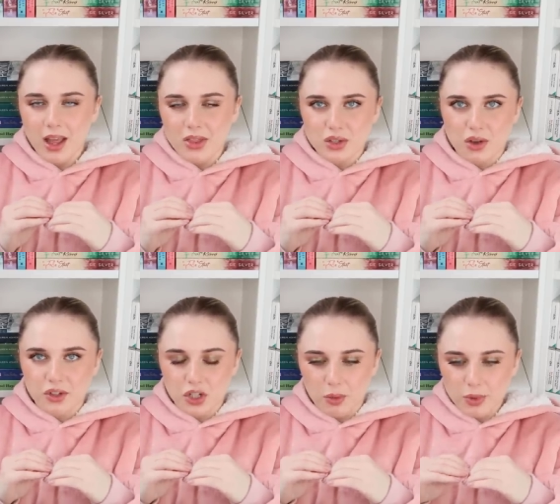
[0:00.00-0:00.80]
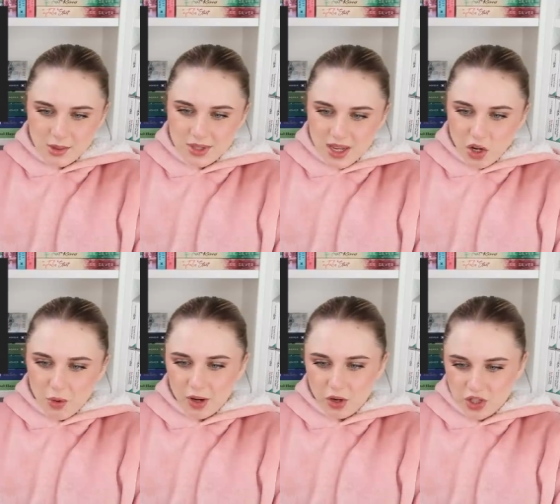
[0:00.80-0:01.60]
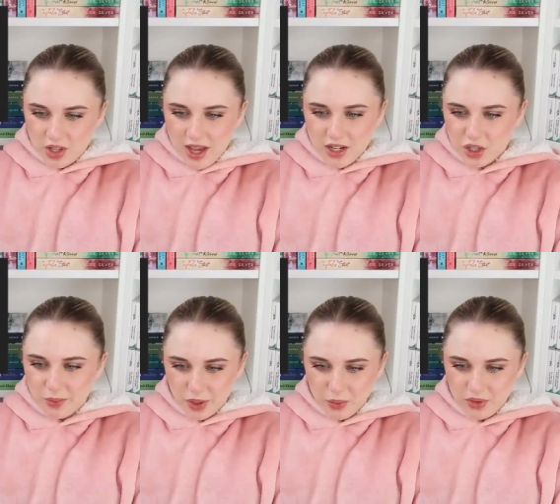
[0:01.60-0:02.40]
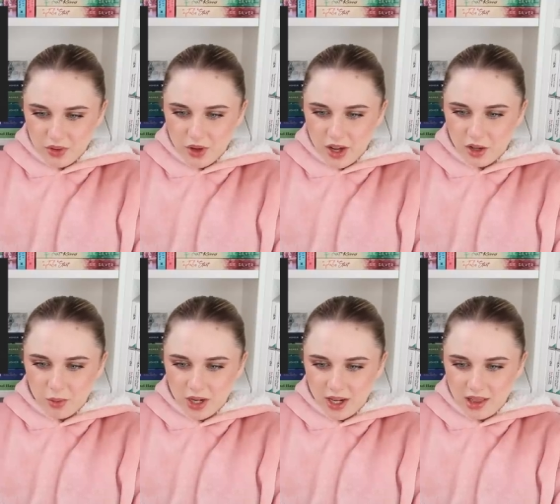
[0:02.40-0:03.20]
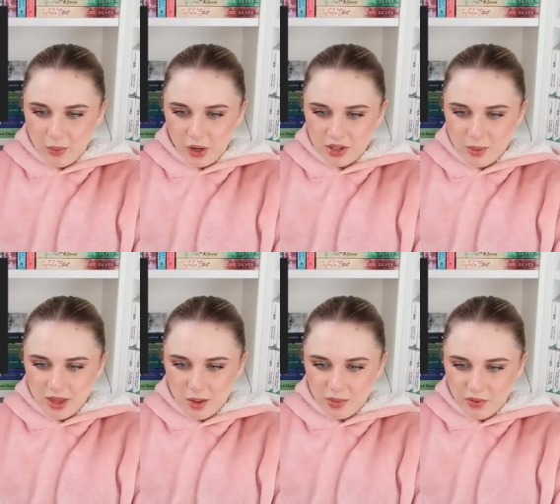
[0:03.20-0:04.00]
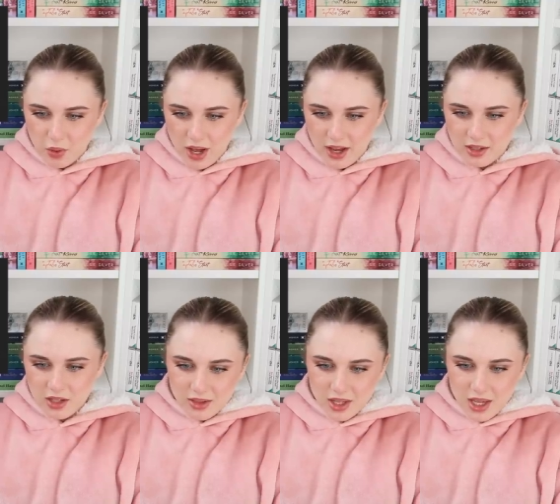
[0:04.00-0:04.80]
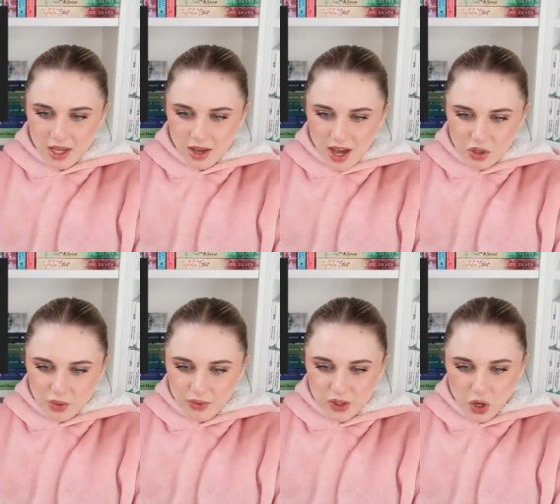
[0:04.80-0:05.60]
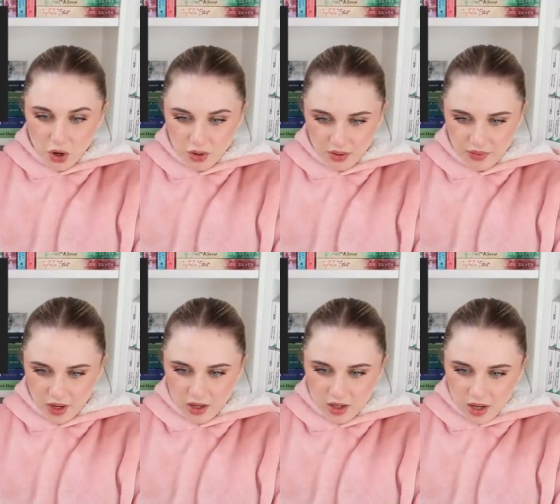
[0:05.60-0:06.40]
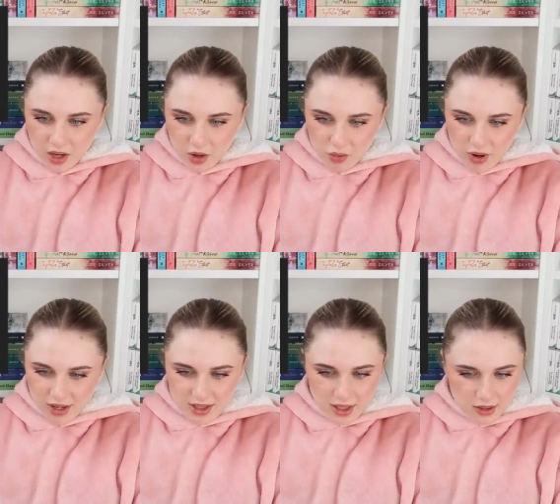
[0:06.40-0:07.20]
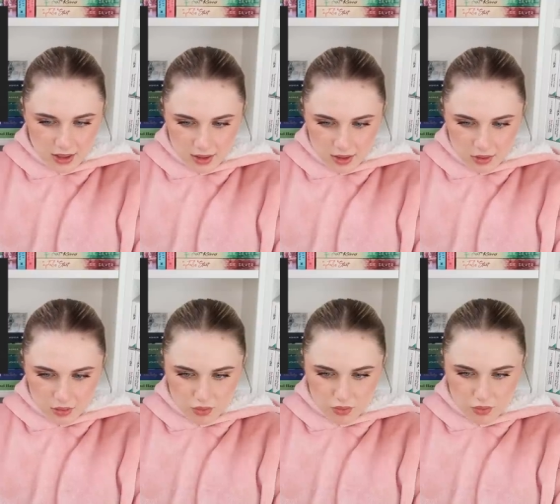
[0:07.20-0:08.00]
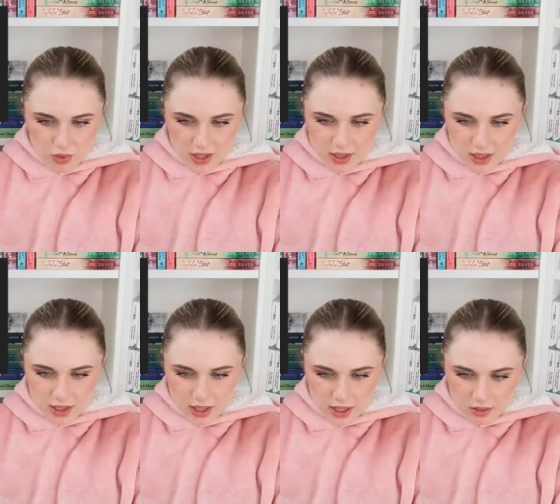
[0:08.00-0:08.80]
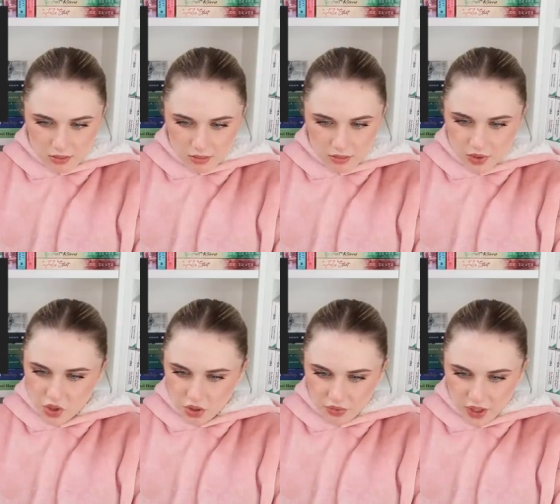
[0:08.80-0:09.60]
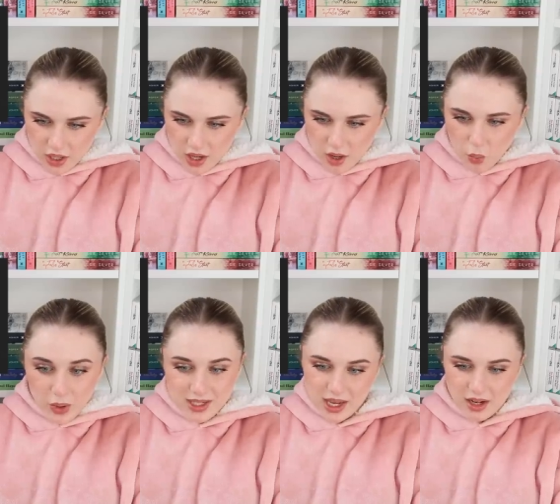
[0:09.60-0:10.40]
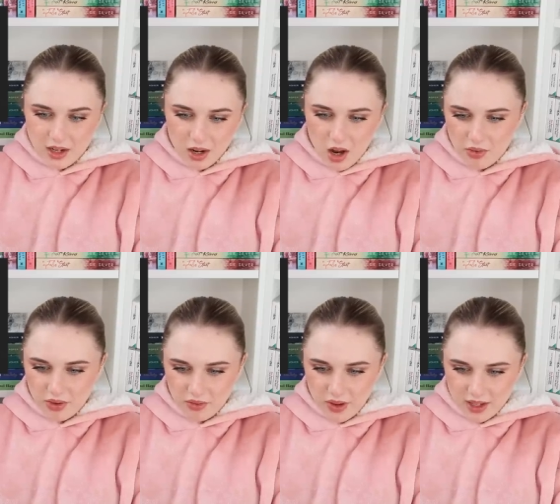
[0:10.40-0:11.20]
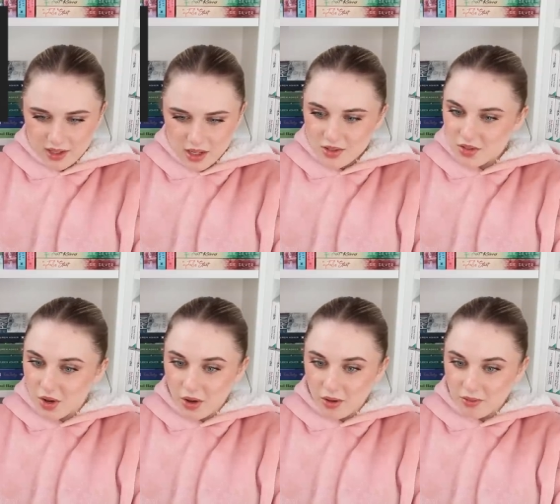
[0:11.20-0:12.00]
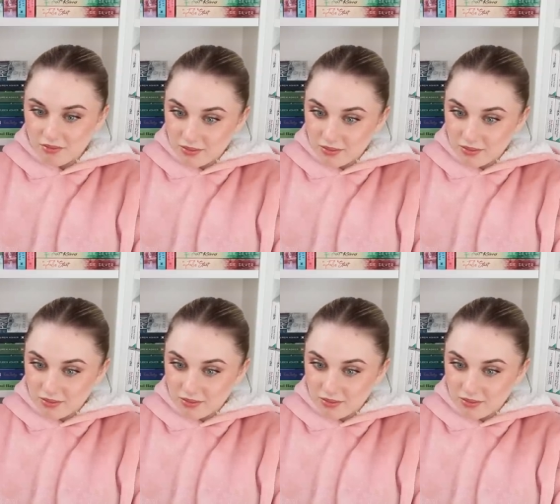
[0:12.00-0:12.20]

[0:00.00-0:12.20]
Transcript: in this coffee shop. Someone said, oh my gosh, did they actually book with you and communicate they were going to be there beforehand? The actual photographer, Radiel, Rady Lee Photography, we did, laughing face. So,